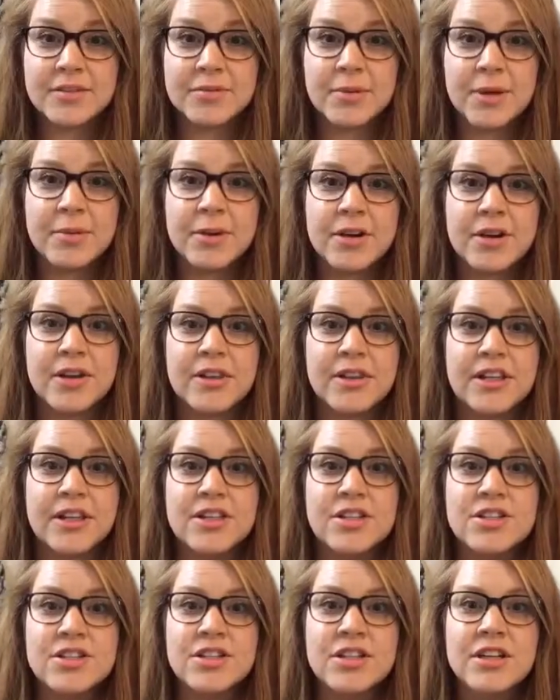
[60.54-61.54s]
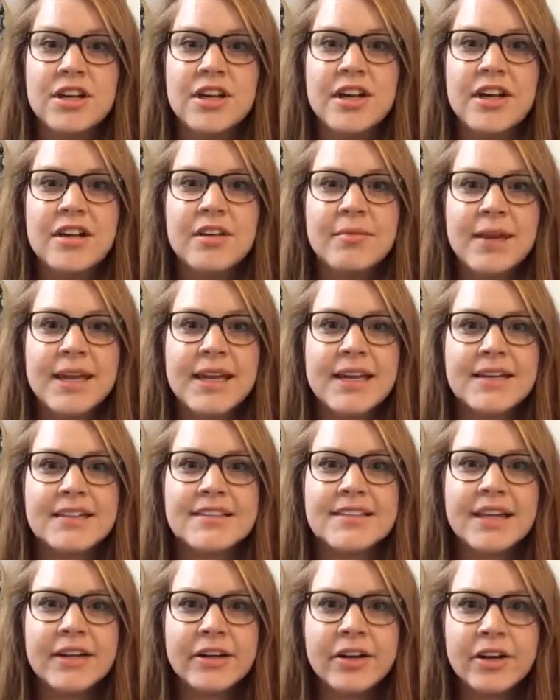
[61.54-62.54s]
so maybe you're on lunch.
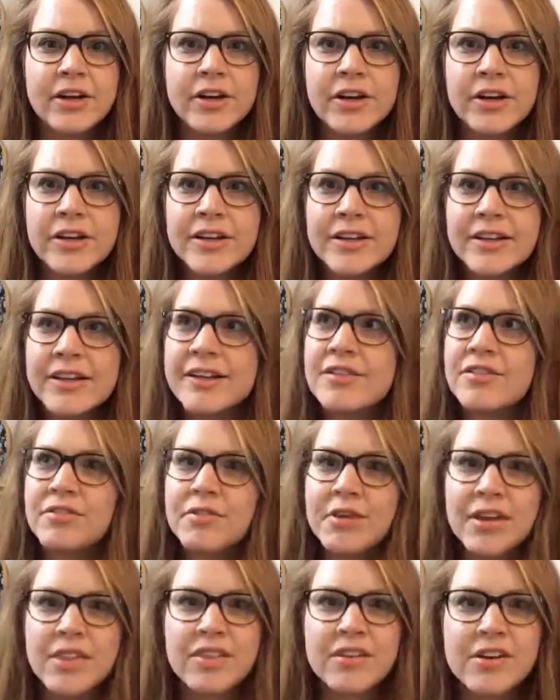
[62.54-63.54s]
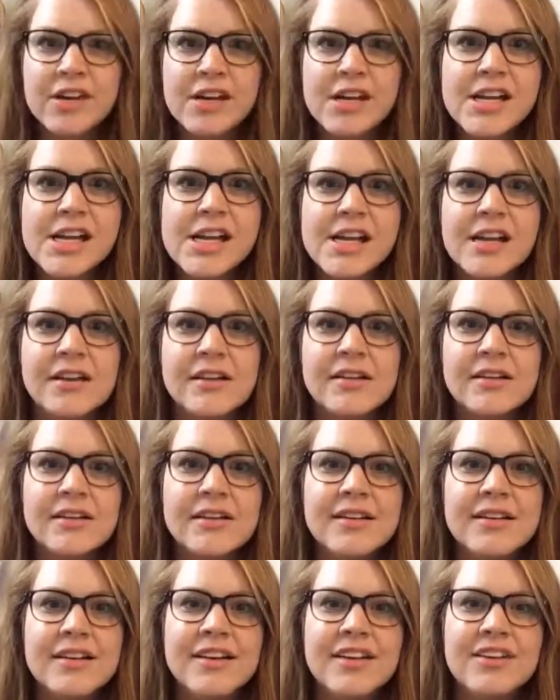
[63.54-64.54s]
Making dinner. It's 3:30.
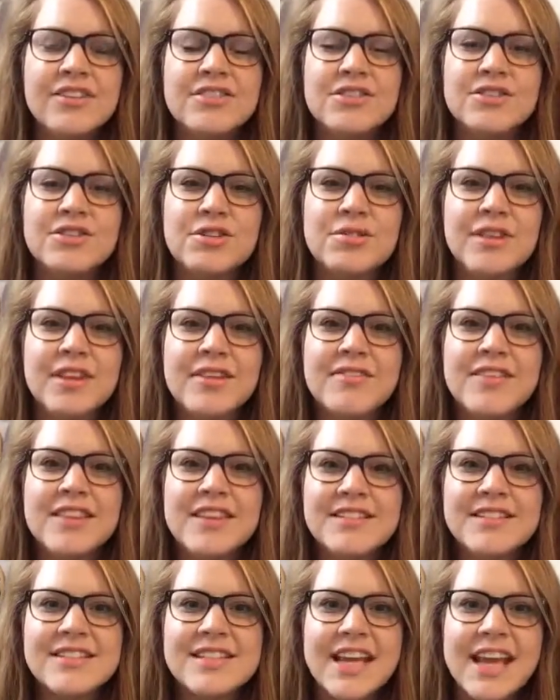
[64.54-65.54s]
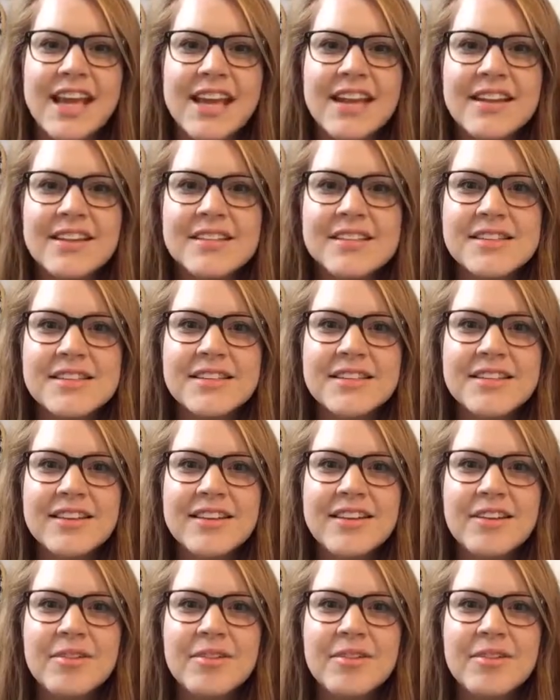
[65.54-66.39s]
Do you live in the States?